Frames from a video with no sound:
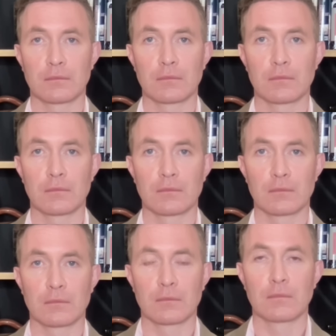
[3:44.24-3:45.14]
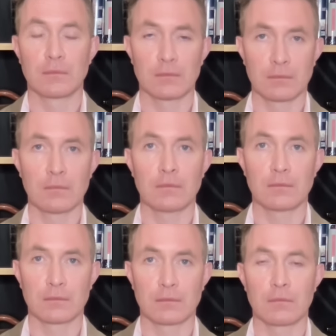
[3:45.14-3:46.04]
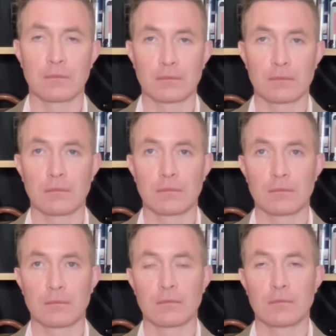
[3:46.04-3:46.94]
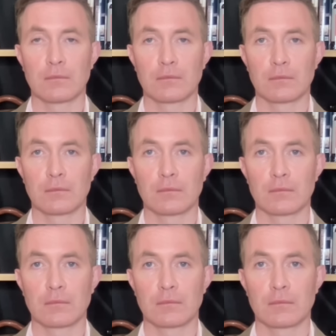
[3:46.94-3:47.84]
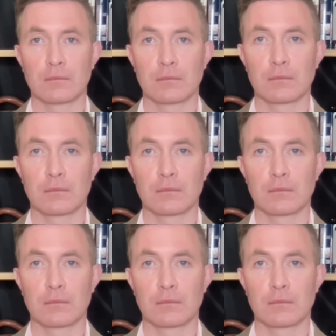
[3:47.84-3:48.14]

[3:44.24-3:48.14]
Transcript: [no speech]